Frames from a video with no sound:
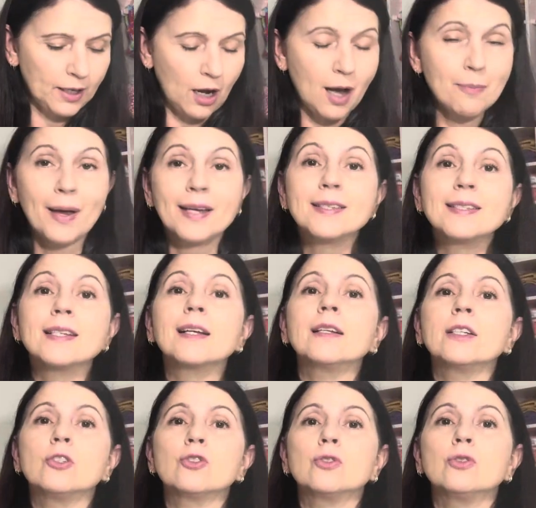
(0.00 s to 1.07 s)
I
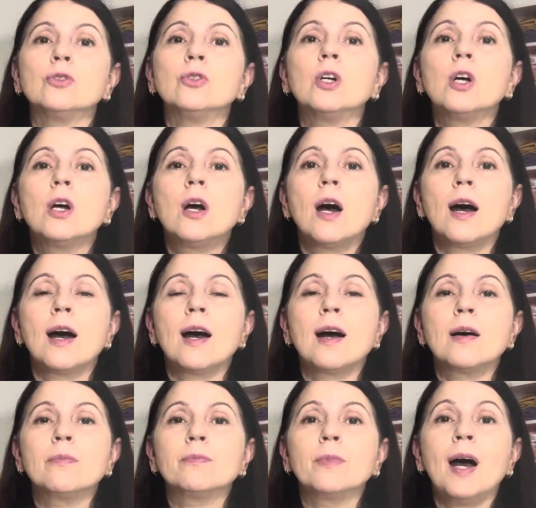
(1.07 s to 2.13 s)
basically do
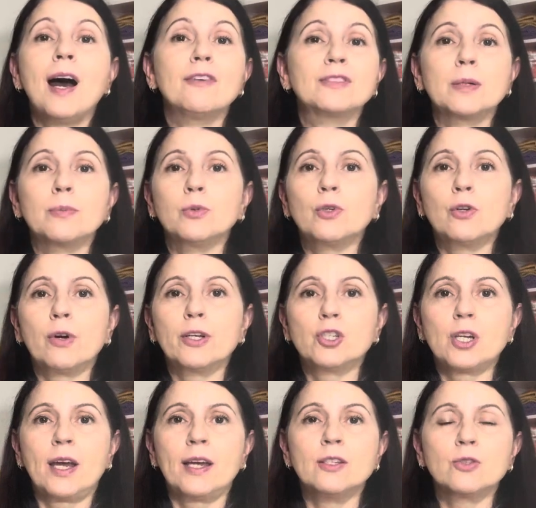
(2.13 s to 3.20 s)
half double
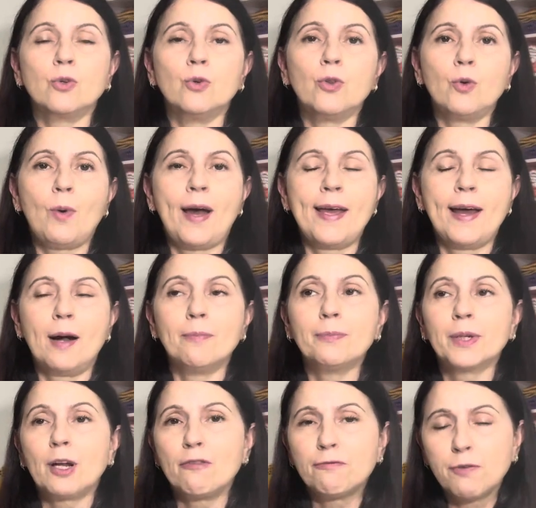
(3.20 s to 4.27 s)
crochets all the way up,
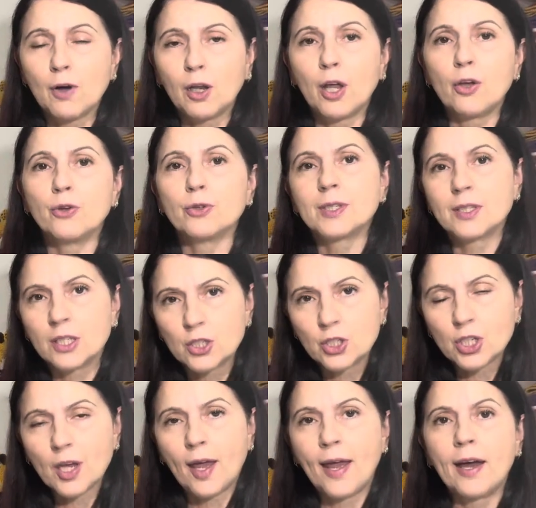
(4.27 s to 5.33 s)
but I follow her
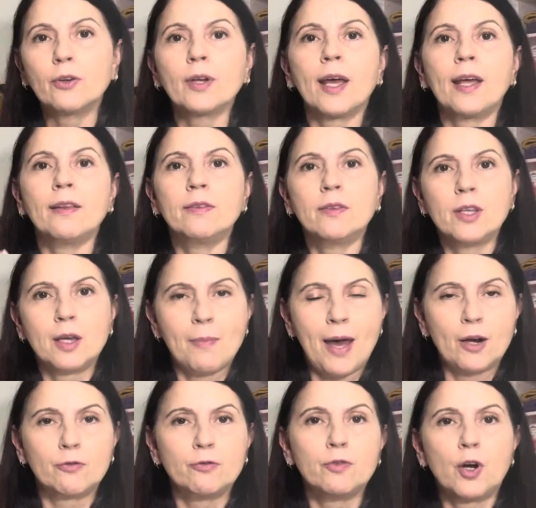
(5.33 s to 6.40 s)
stitch count and the
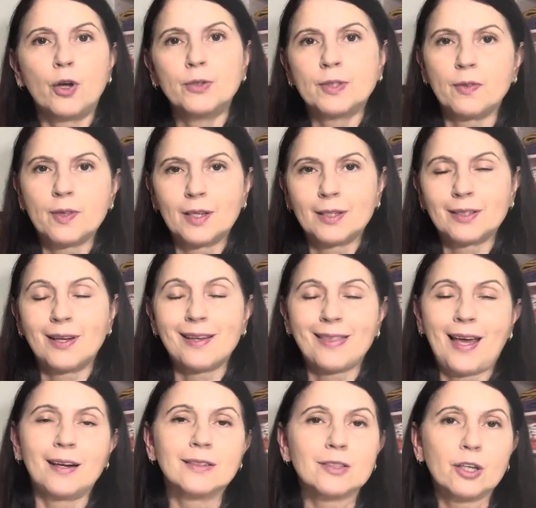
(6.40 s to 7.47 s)
amount of rows and things like
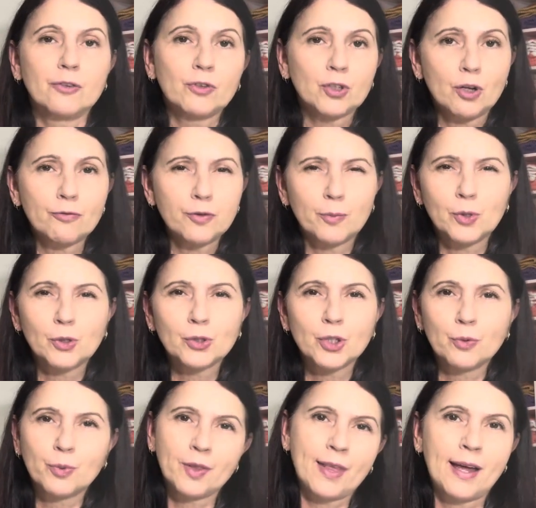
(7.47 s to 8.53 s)
that. So if you're not familiar
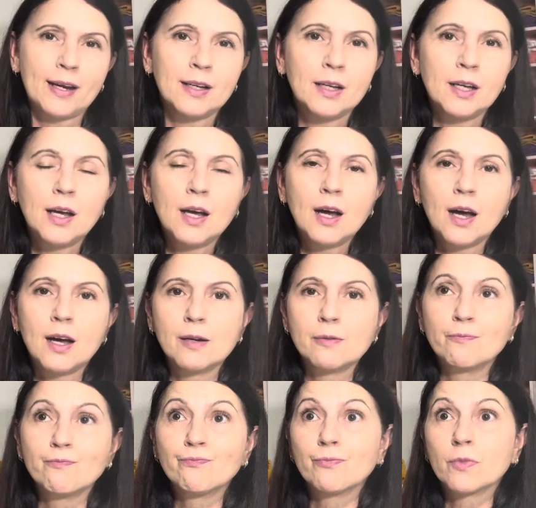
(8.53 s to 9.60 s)
with that
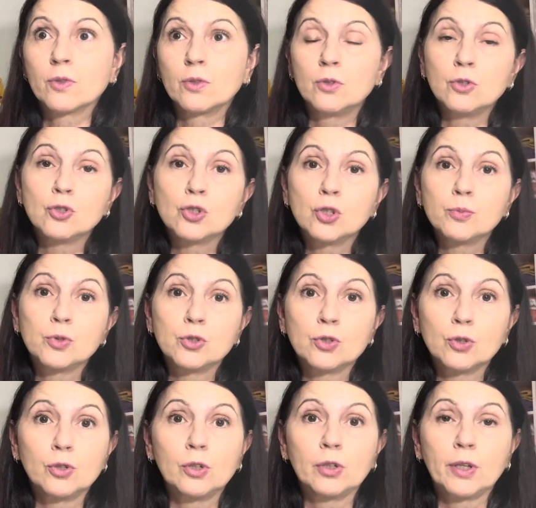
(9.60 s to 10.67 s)
YouTube
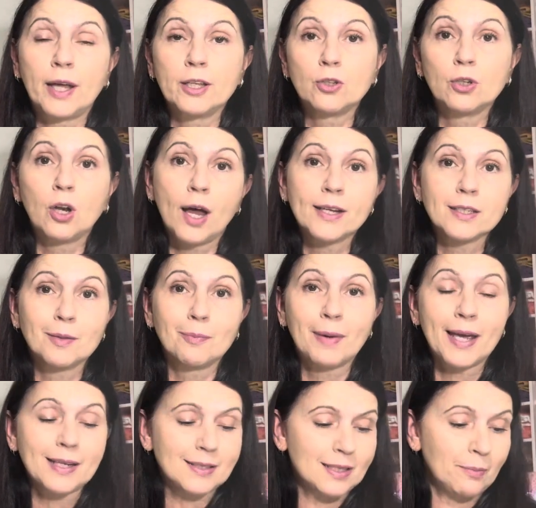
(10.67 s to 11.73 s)
tutorial and you'd like to
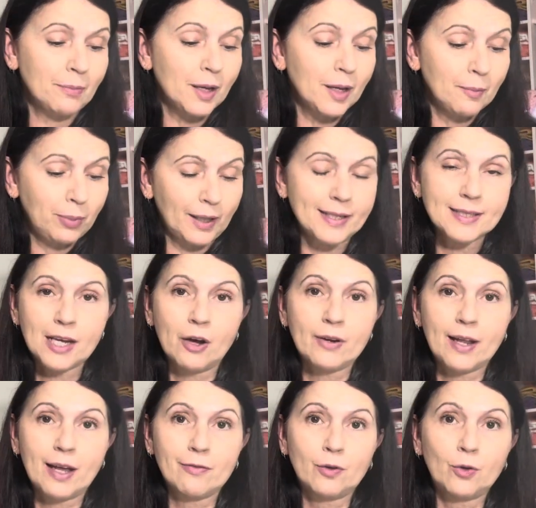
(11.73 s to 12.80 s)
make some, please go
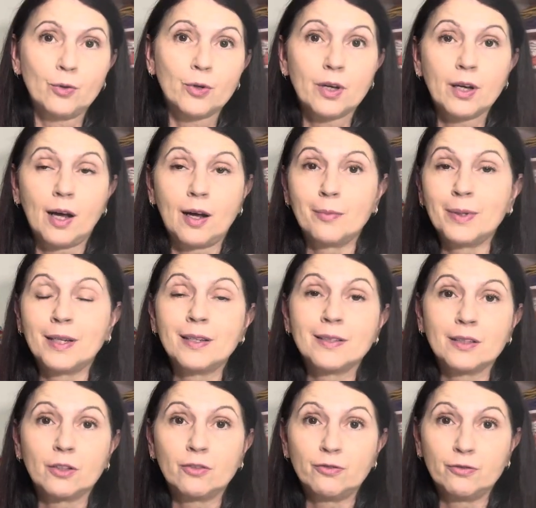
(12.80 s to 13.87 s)
and have a look. It is
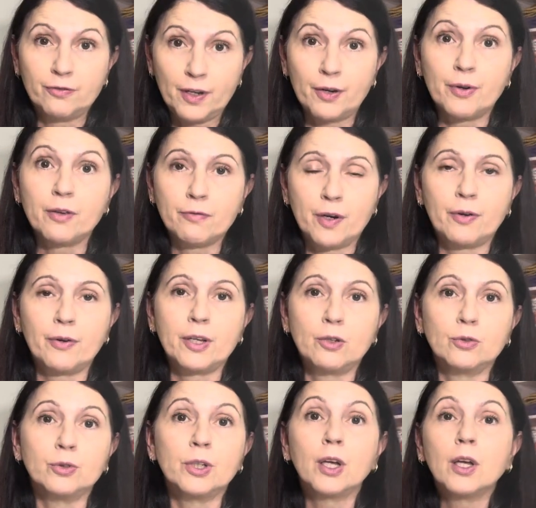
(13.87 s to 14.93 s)
a very, very
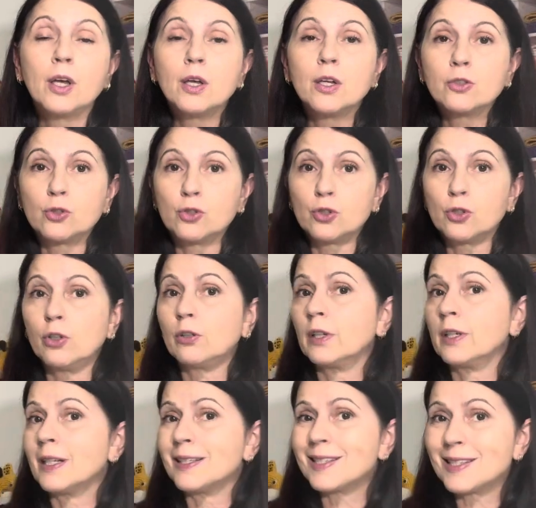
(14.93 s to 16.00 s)
good tutorial
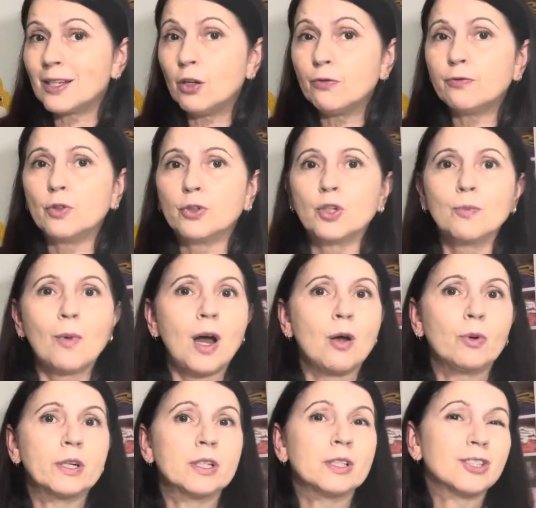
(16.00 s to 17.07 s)
in itself, or you might
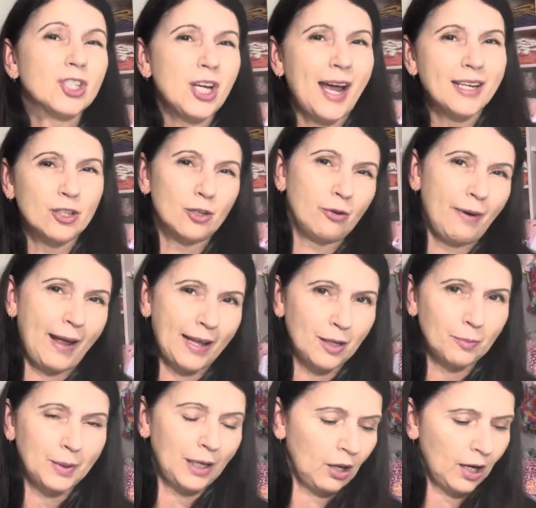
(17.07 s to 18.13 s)
want to change it around a
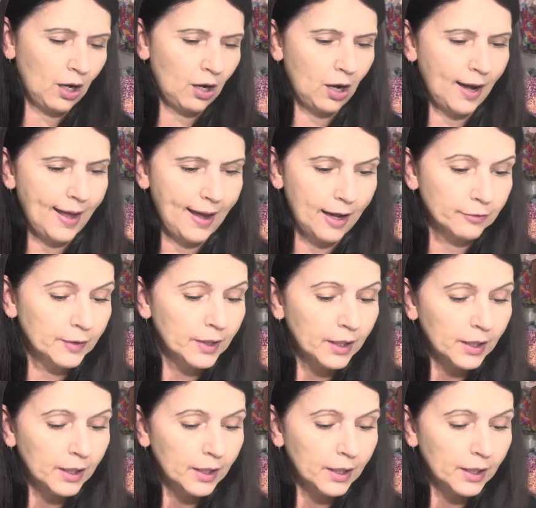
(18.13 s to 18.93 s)
bit like I have.